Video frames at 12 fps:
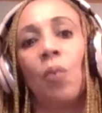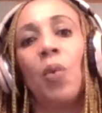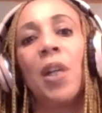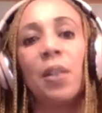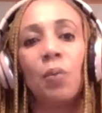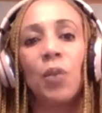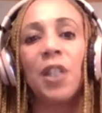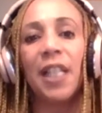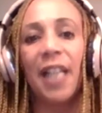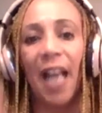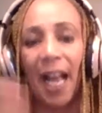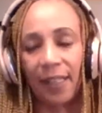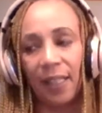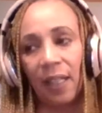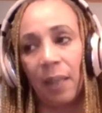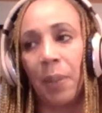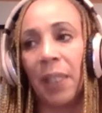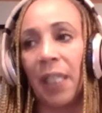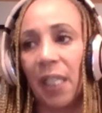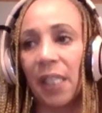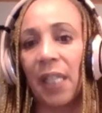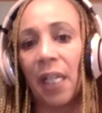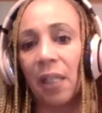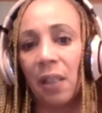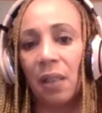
What was the last thing the police said?